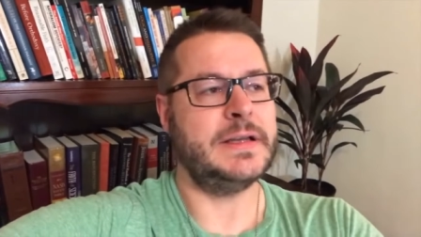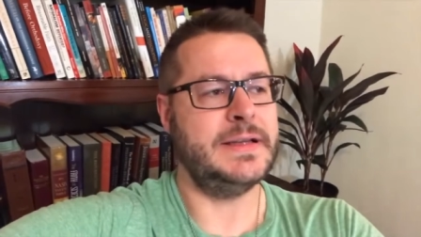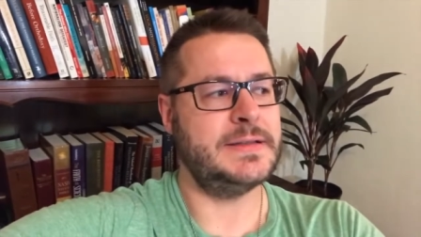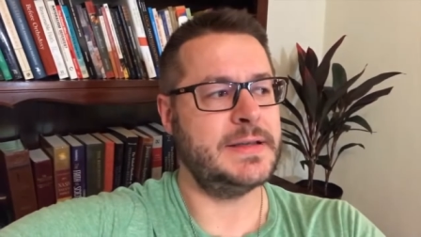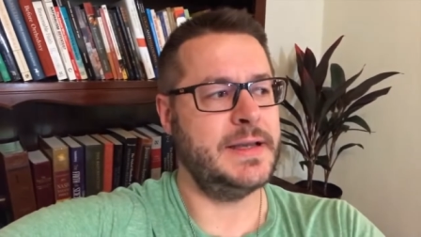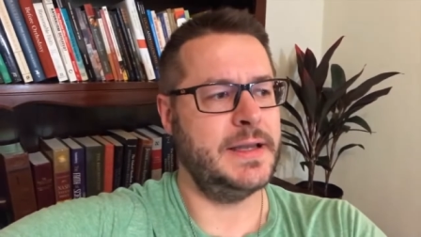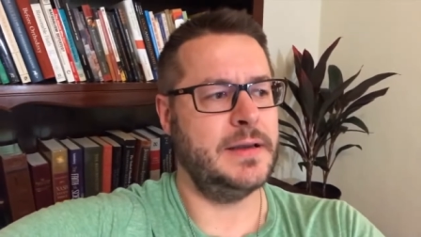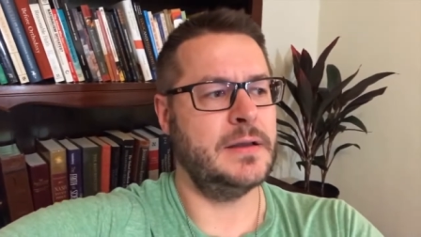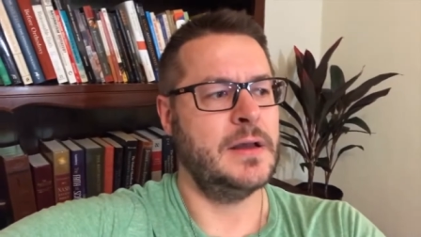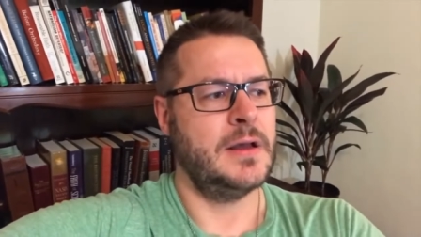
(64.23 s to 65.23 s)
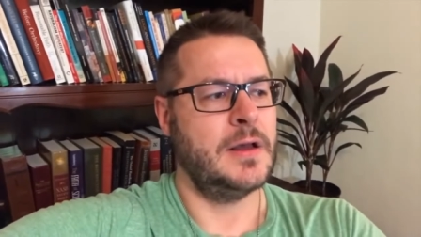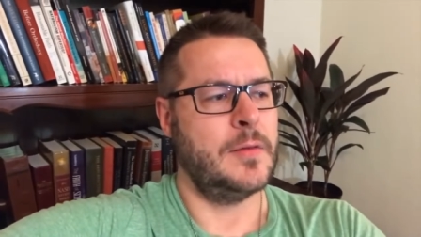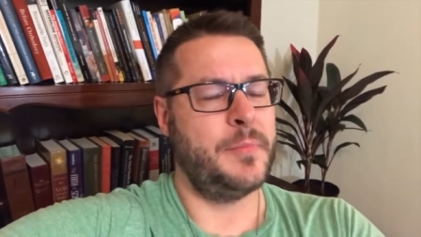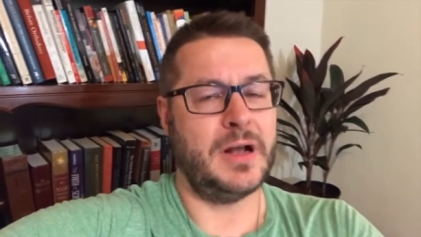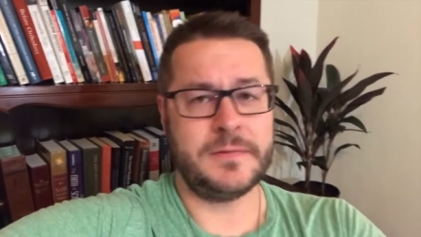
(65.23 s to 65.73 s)
It's in
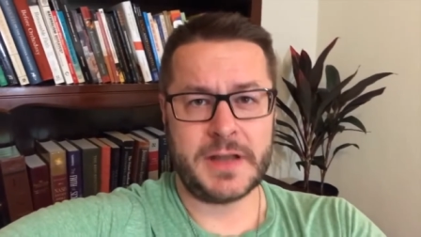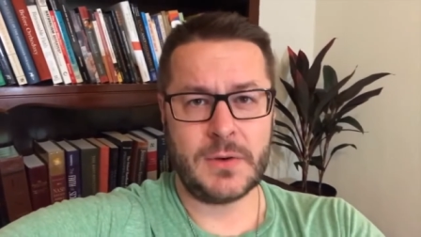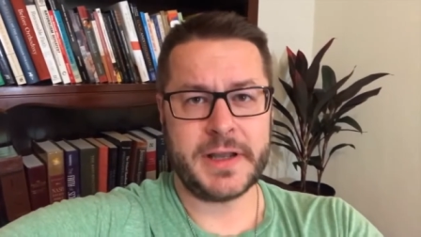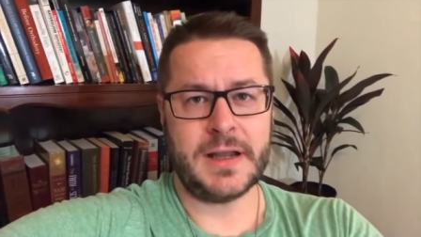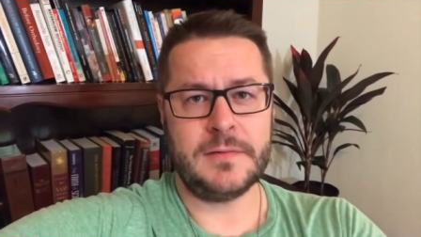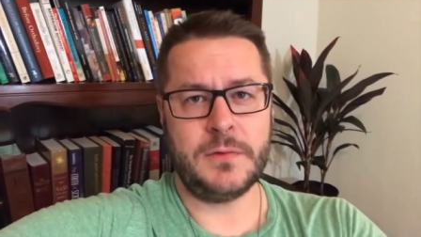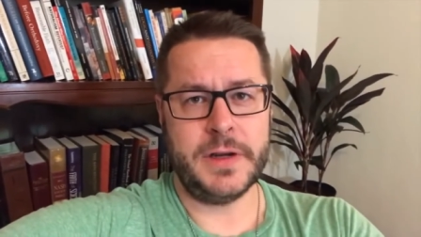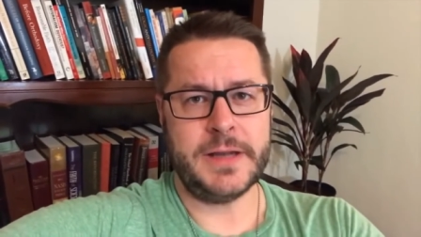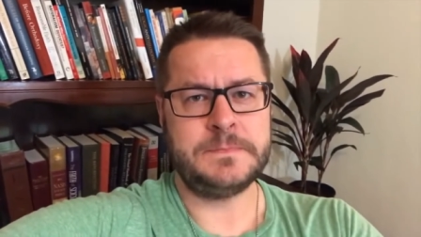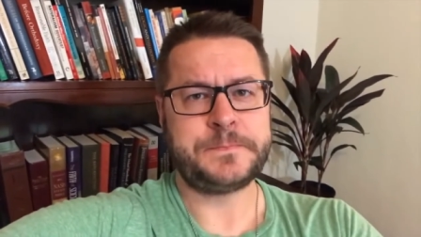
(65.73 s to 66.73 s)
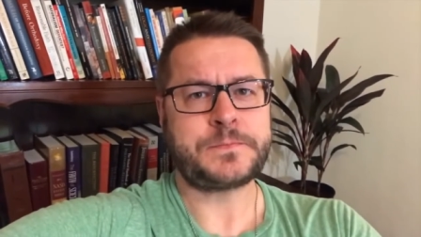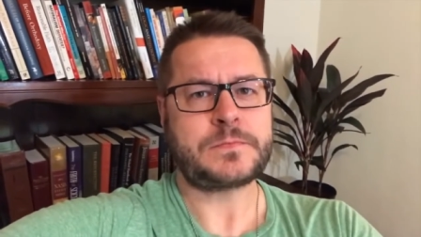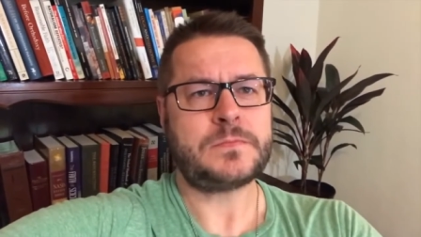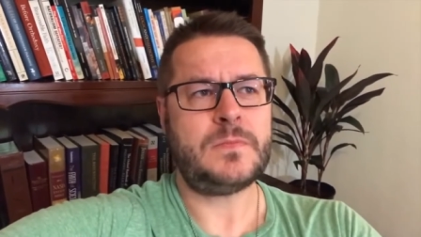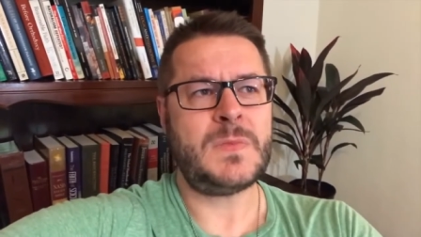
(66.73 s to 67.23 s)
Bellflower, California,
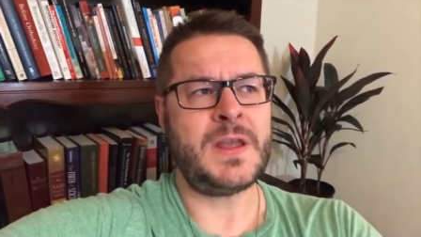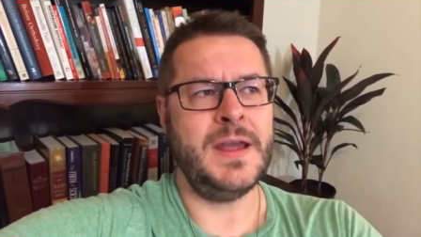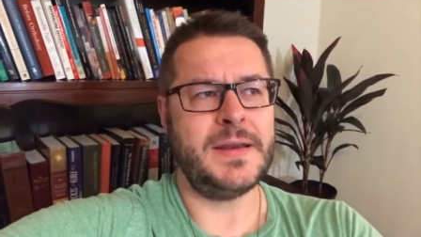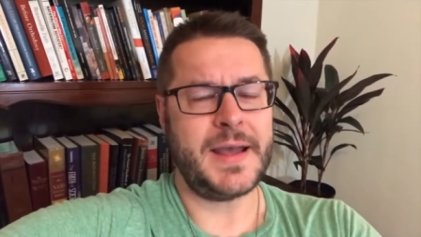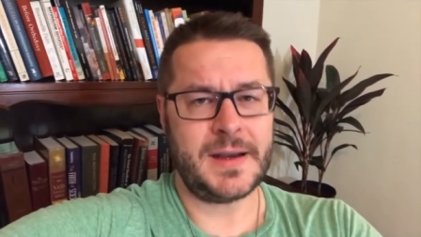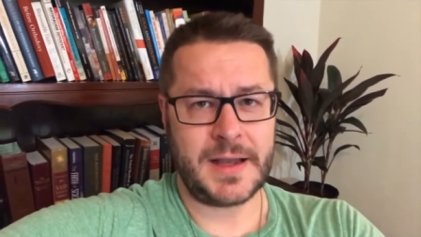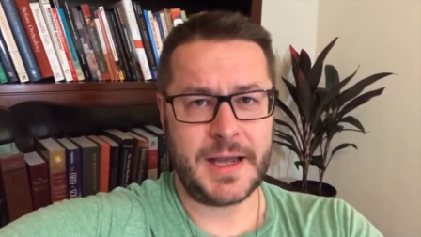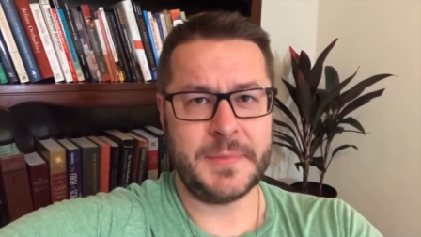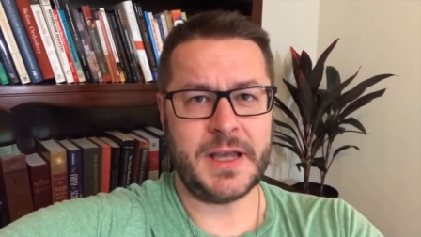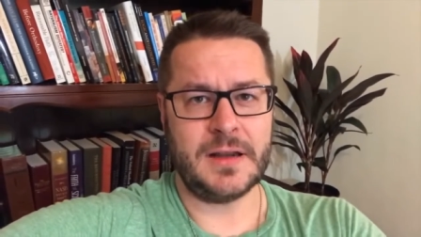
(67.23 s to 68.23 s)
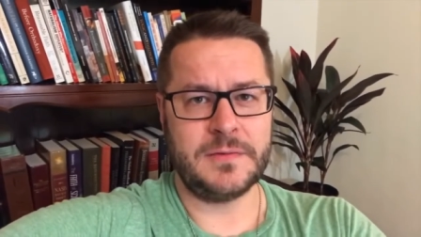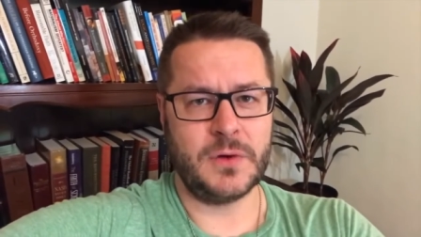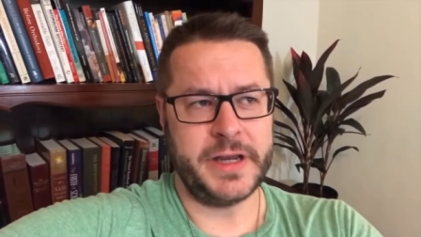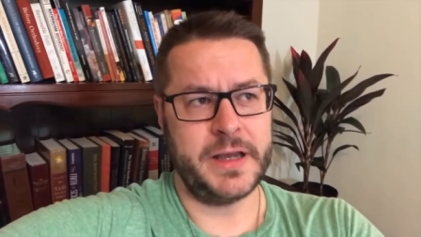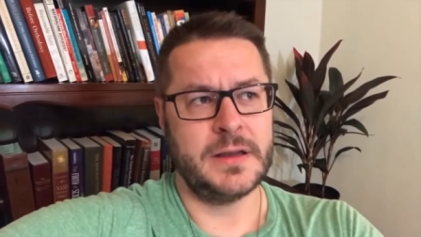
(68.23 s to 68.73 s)
and Anaheim,
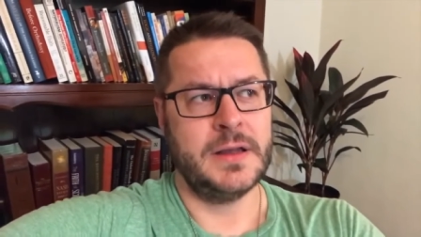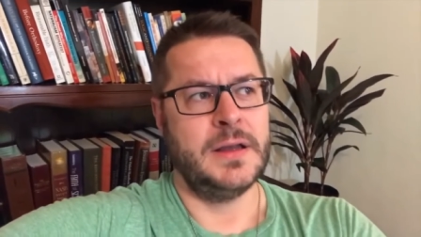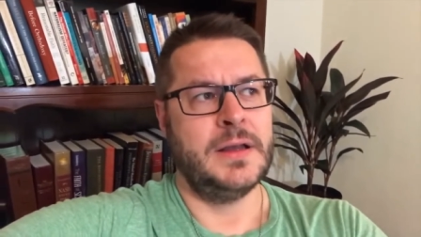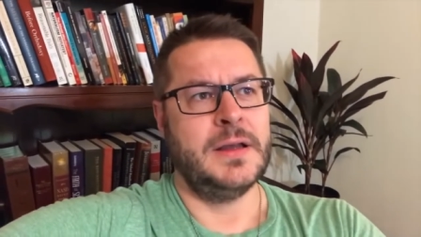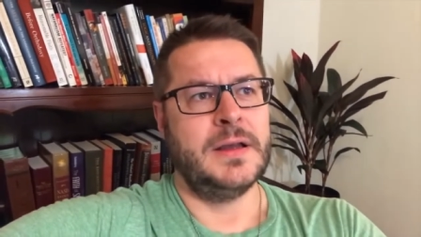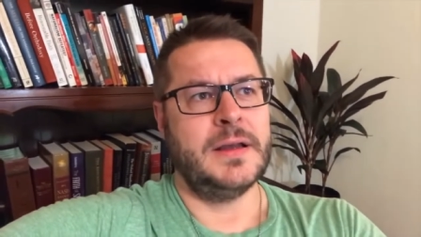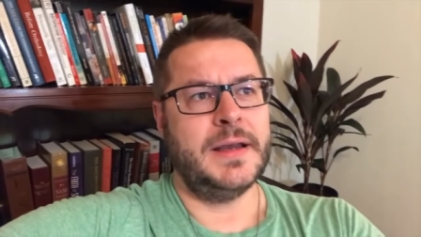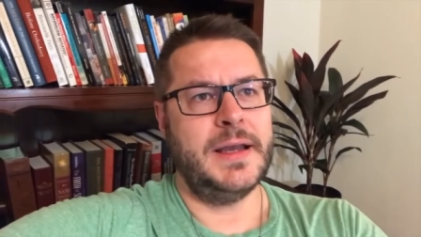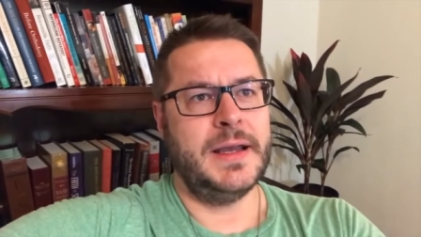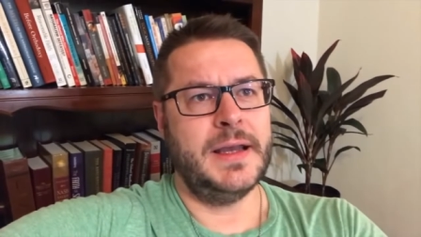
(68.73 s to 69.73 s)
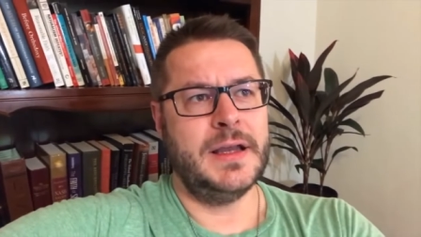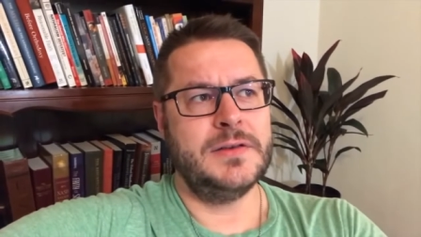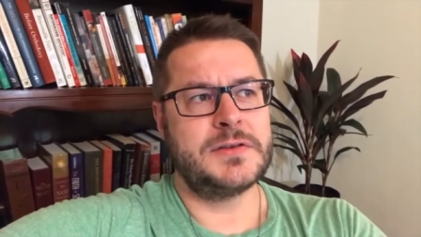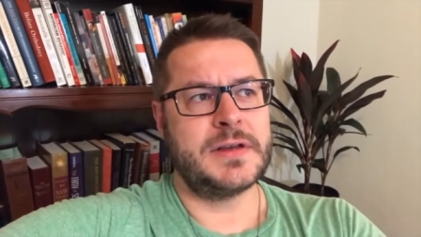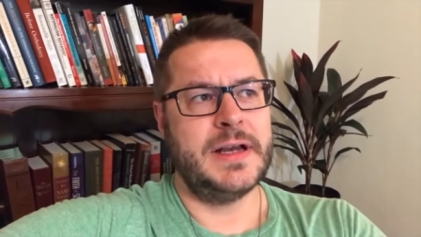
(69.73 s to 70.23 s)
California.
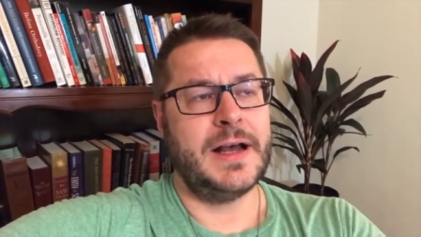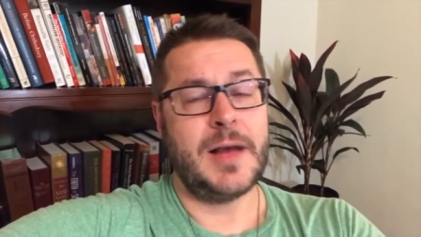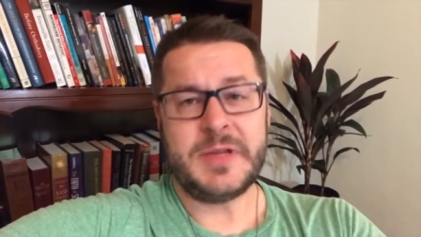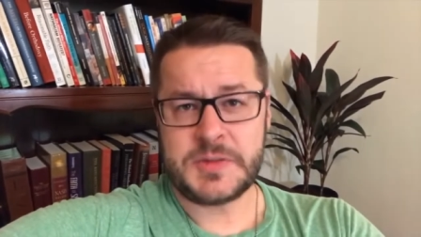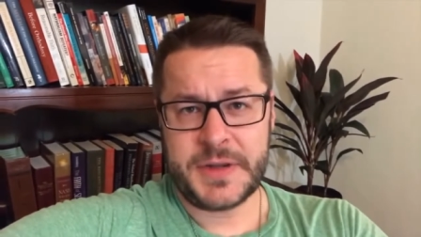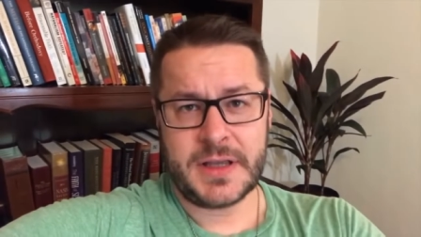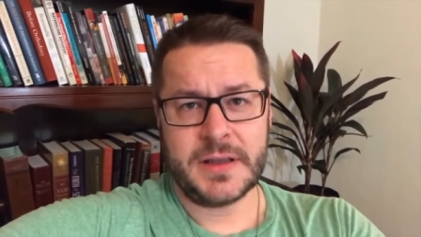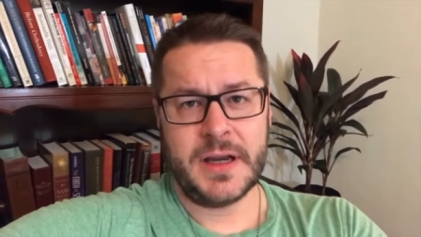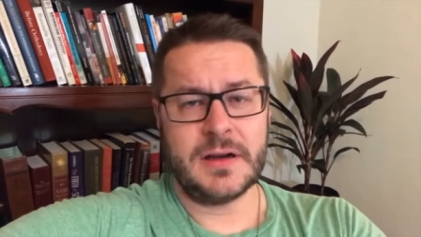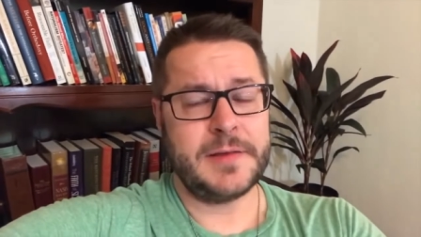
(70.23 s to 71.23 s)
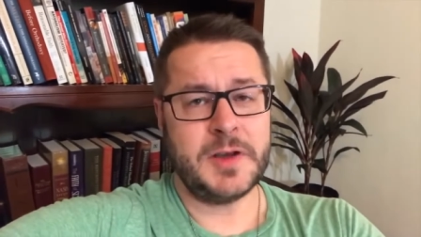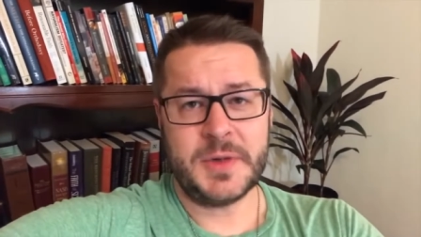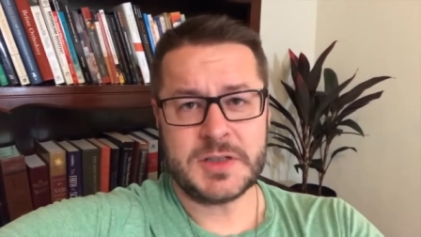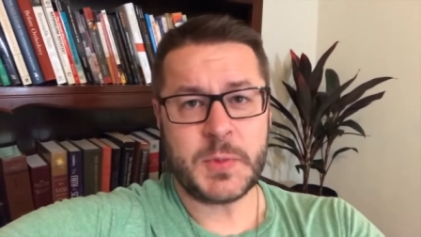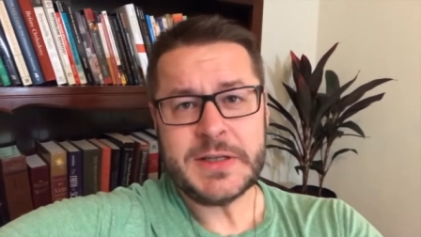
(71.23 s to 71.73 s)
And I'll be speaking there, giving a
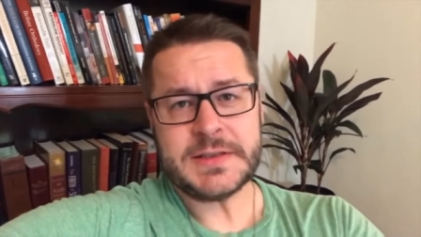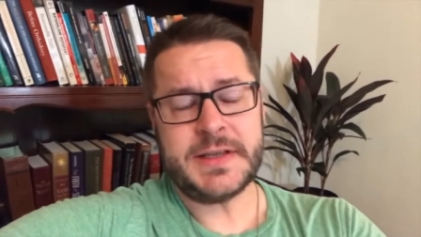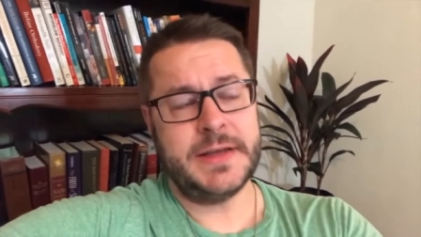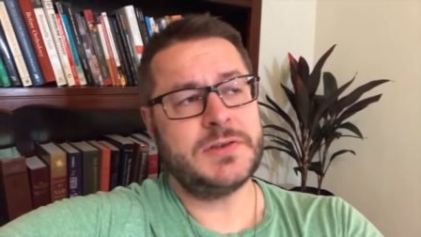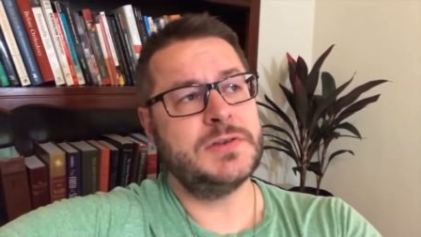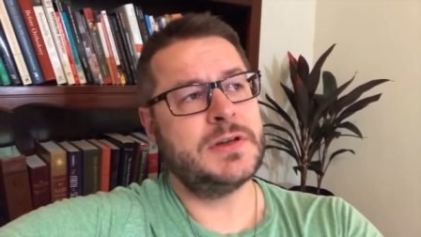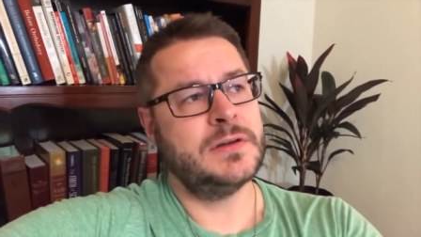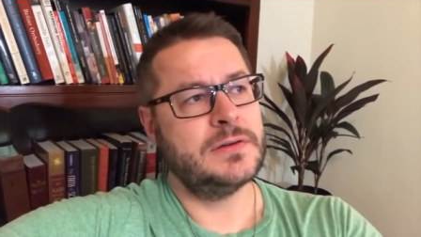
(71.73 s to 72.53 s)
bunch of presentations.